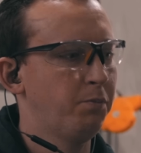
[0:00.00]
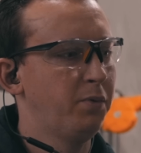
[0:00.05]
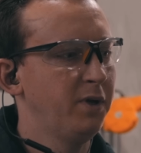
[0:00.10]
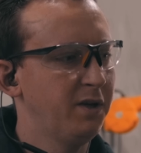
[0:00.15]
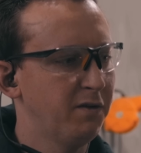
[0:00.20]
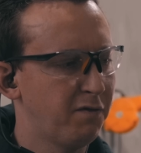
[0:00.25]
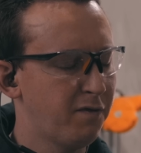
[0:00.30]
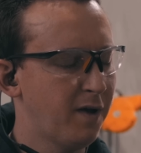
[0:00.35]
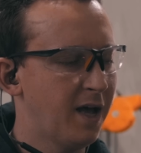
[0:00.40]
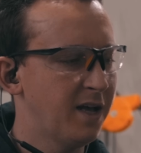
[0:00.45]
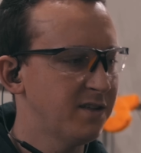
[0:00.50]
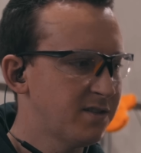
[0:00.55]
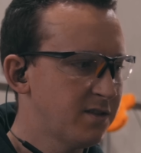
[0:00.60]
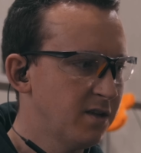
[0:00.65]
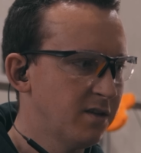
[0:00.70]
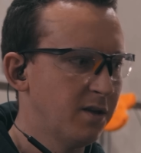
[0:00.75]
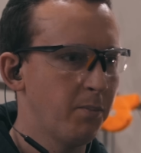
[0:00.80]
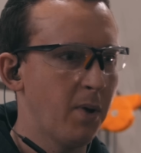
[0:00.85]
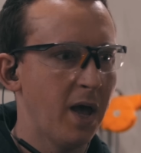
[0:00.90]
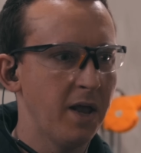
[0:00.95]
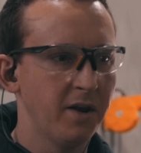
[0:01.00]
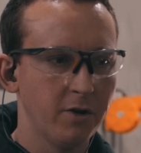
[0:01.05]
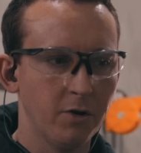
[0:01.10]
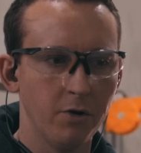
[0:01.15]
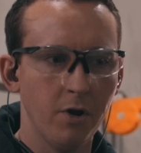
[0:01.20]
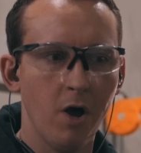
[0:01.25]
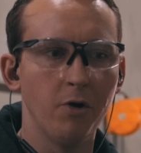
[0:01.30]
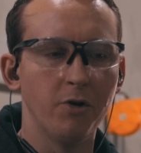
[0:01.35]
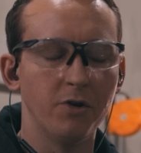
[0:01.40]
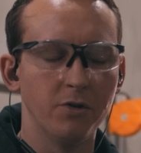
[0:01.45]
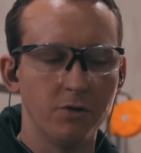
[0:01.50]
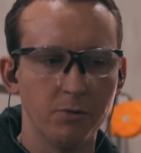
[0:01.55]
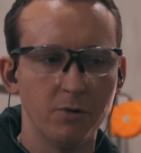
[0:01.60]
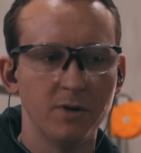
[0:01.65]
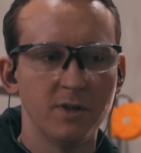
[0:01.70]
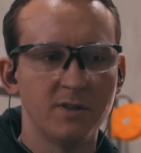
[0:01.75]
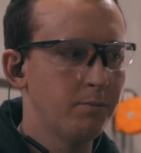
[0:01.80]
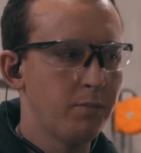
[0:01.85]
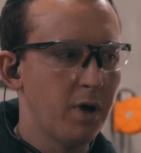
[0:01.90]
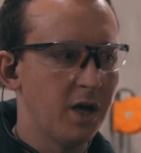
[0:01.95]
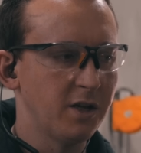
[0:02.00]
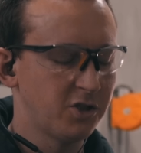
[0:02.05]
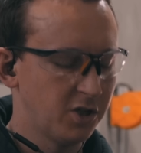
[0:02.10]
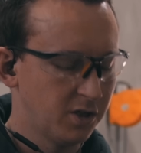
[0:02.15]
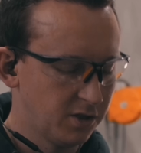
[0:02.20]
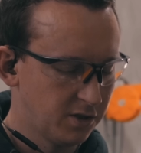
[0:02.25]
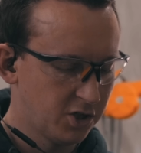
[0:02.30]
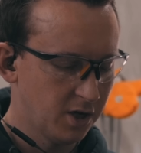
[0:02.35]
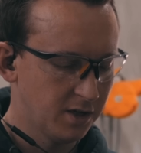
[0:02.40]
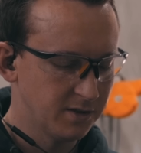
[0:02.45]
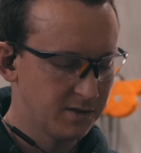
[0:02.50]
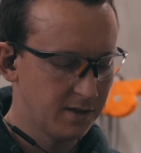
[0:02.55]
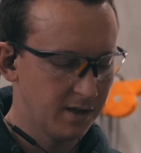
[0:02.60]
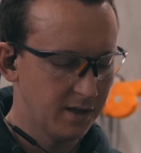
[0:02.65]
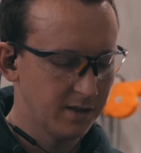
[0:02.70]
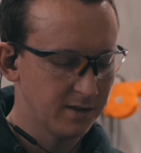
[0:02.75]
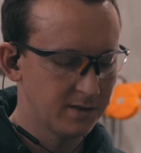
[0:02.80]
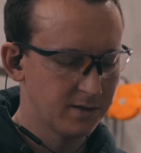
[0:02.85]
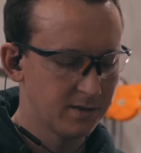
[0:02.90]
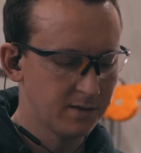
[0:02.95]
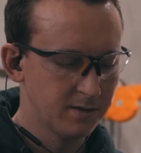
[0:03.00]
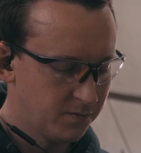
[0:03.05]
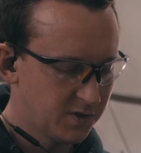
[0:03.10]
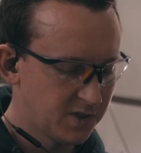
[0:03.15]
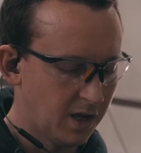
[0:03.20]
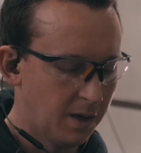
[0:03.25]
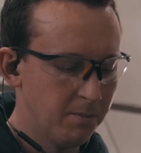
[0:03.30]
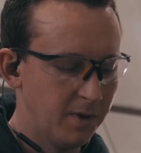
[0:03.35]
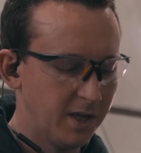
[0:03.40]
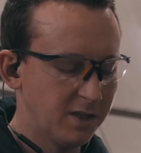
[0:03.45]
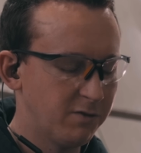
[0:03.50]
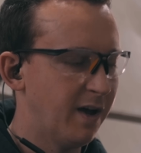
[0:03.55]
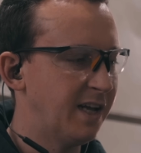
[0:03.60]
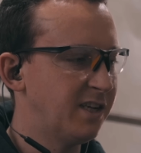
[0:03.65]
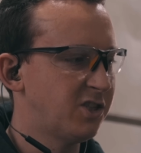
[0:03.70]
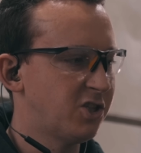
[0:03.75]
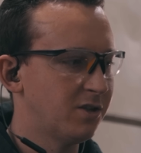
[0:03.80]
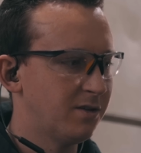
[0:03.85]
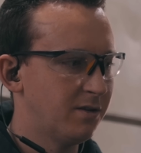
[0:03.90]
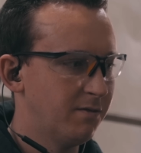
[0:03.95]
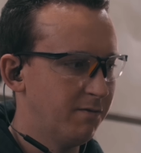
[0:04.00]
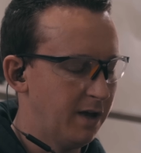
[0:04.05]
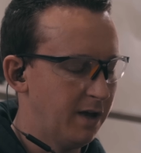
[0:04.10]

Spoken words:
be faster depending on how you do it. Punching just has some advantages